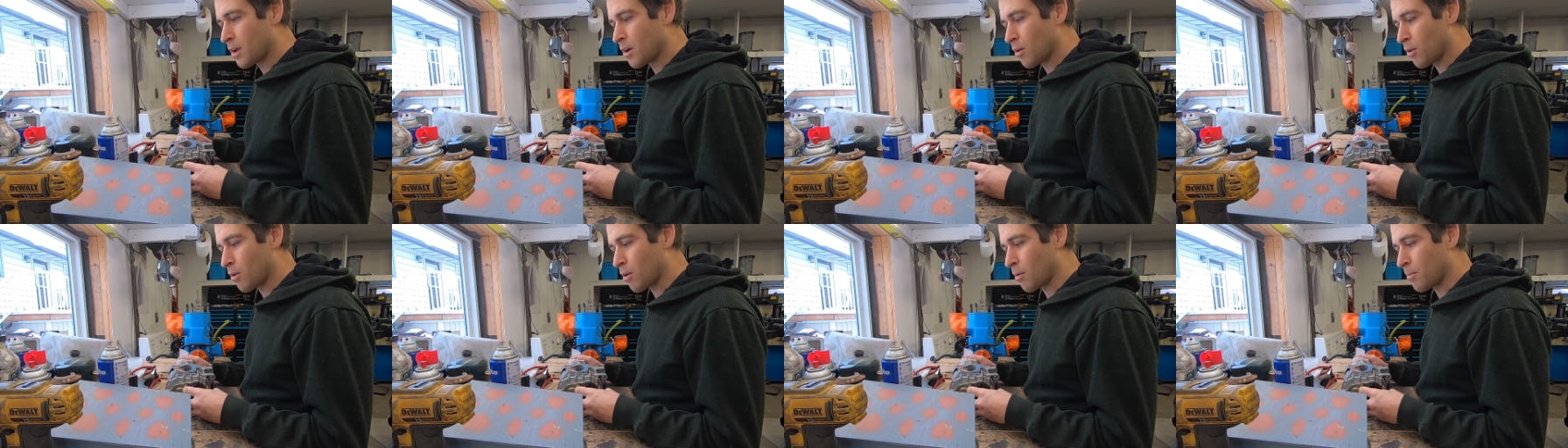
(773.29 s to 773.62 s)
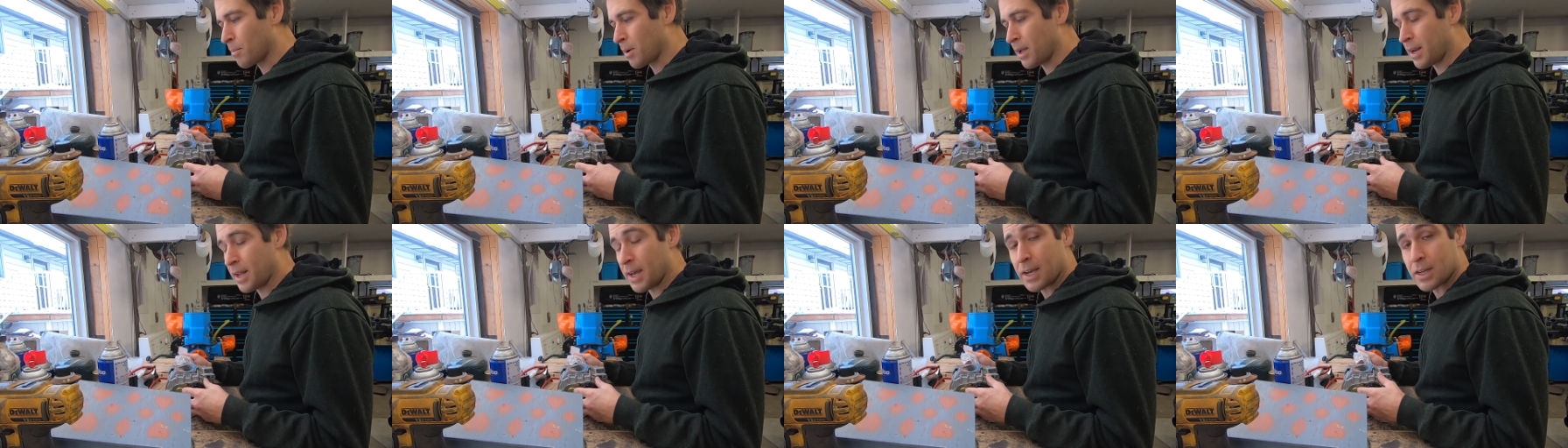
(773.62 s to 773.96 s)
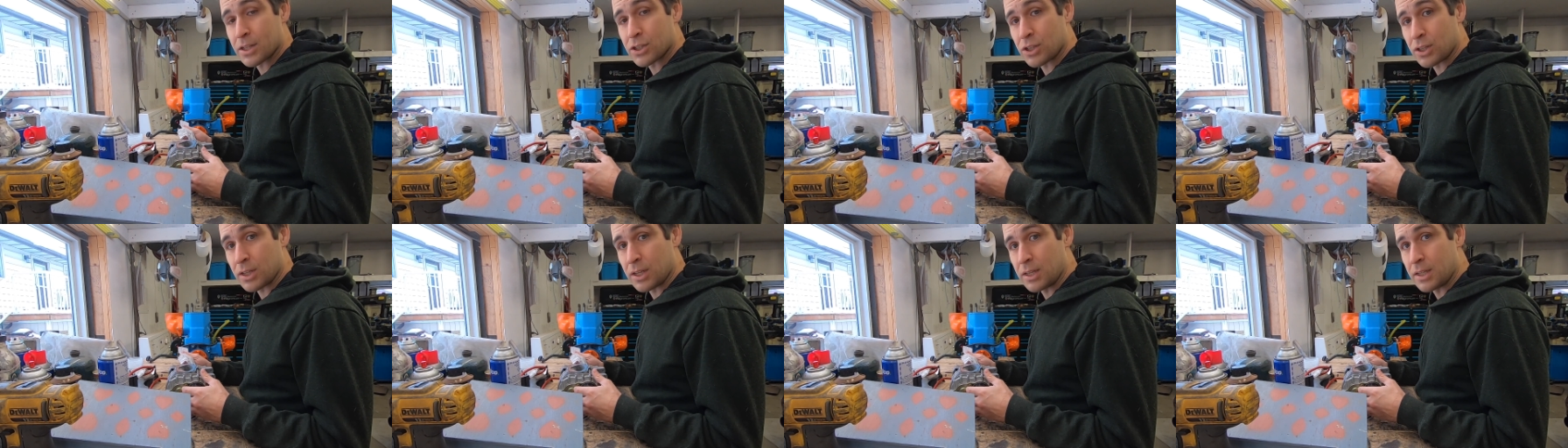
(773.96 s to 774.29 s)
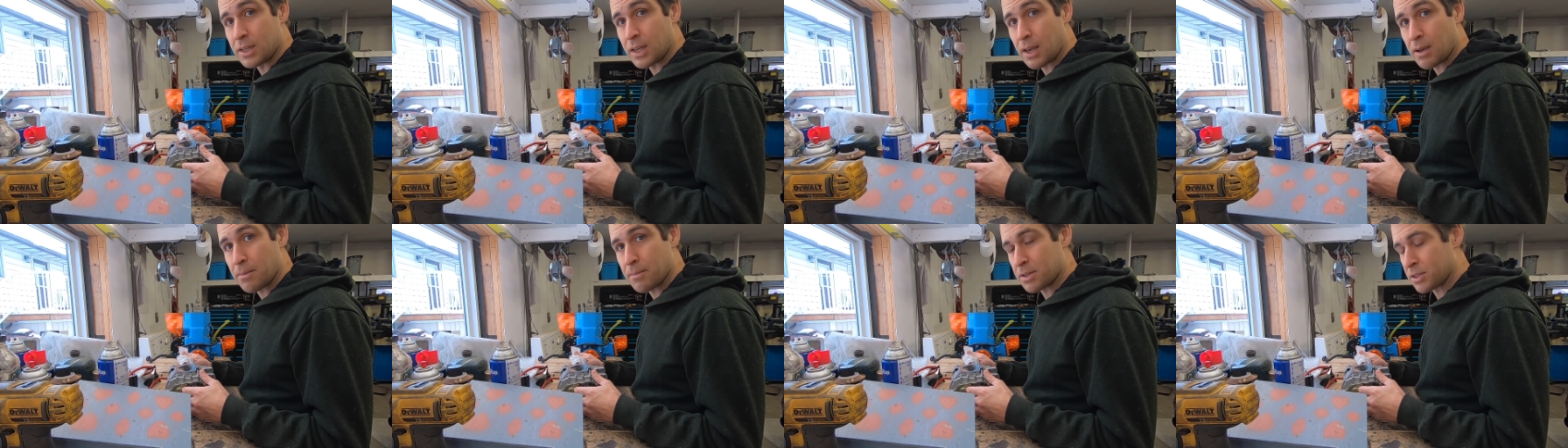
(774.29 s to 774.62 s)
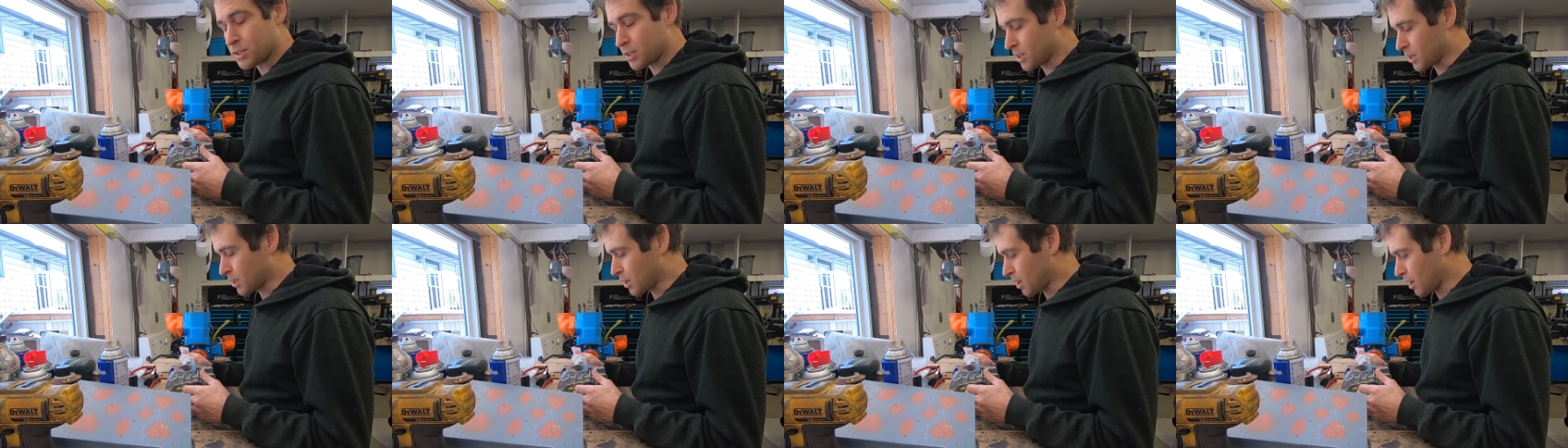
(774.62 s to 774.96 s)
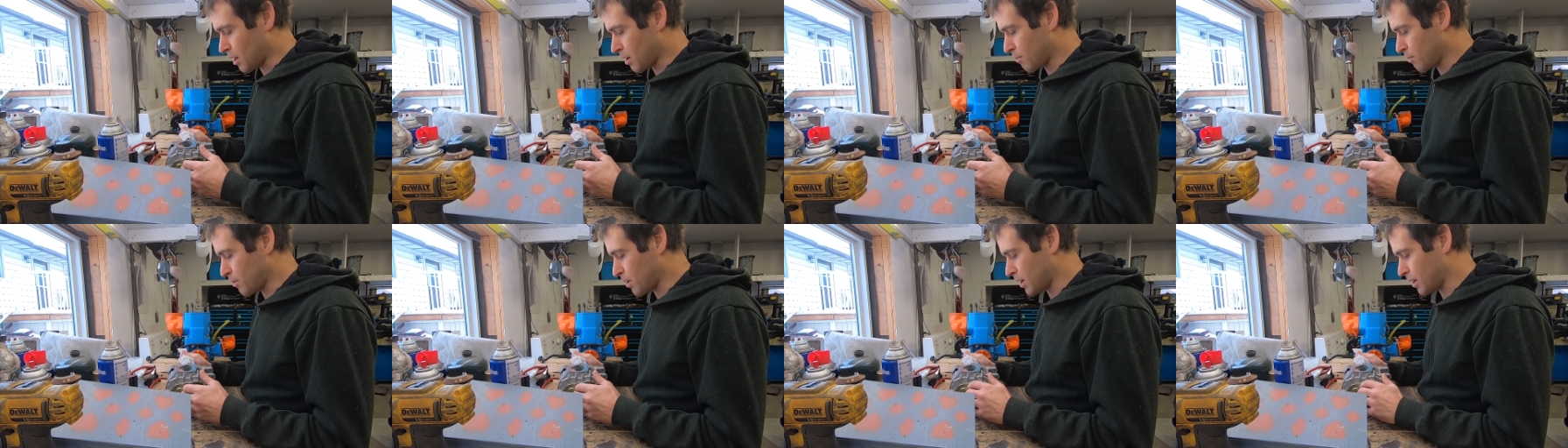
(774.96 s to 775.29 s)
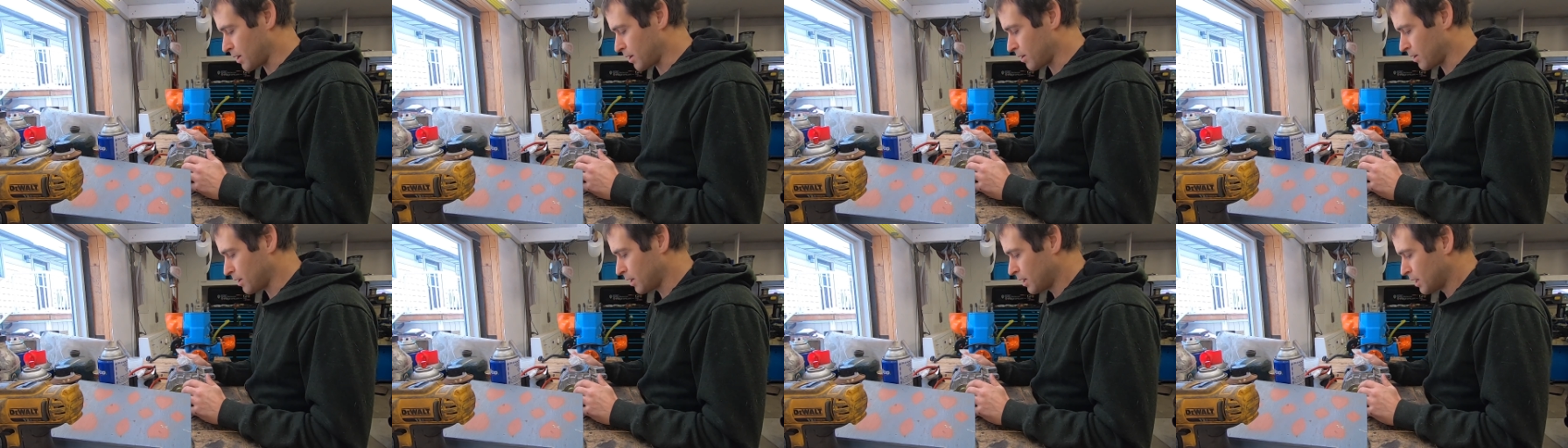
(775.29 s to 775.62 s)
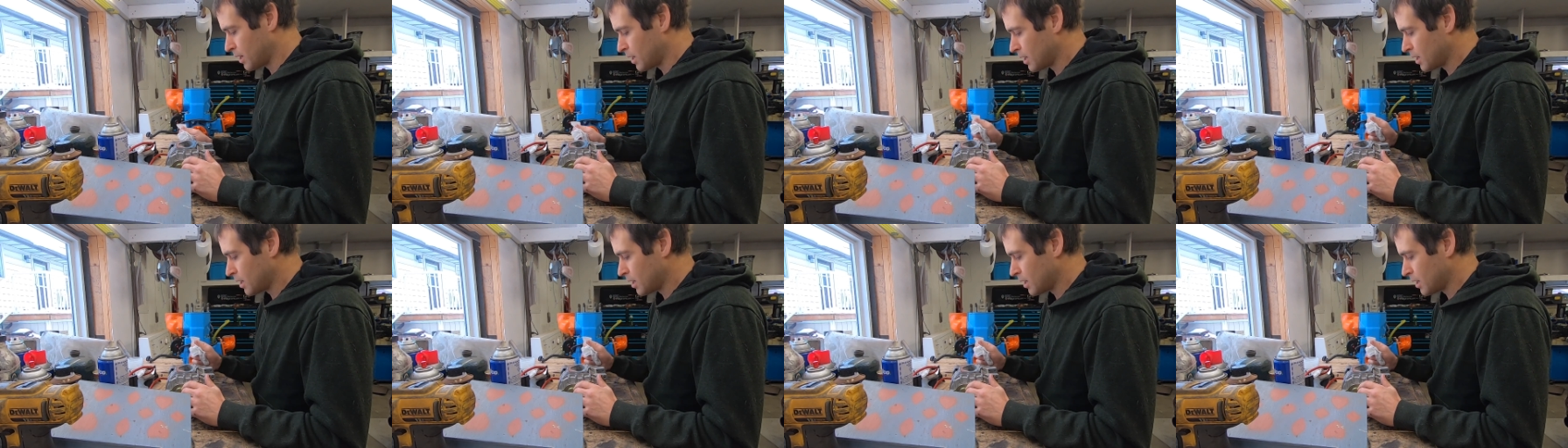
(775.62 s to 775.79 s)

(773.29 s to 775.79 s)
or it might actually damage the carburetor.